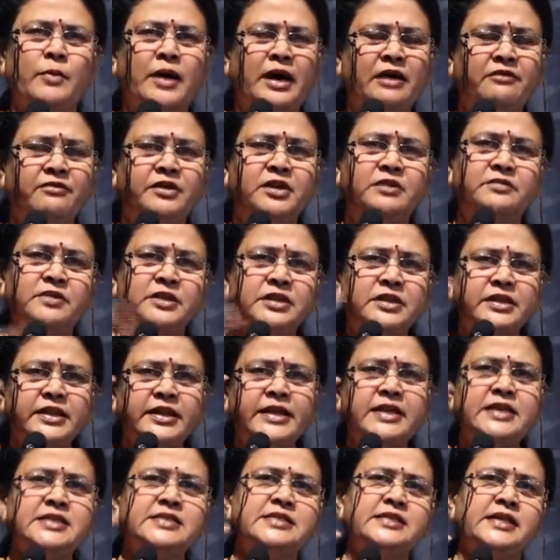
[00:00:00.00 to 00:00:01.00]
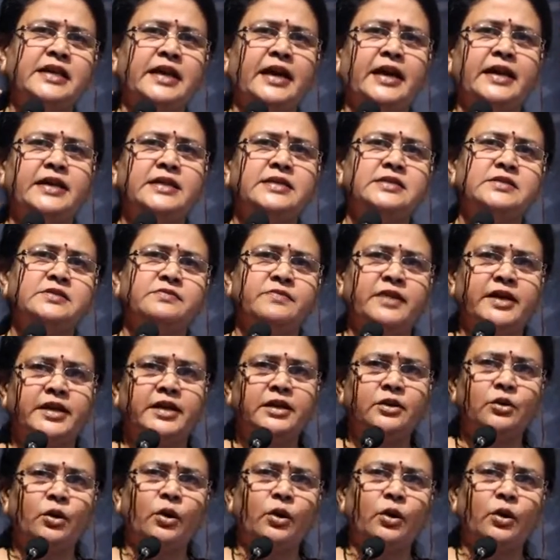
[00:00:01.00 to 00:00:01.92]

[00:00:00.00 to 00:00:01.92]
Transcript: I have given 3 slides wherein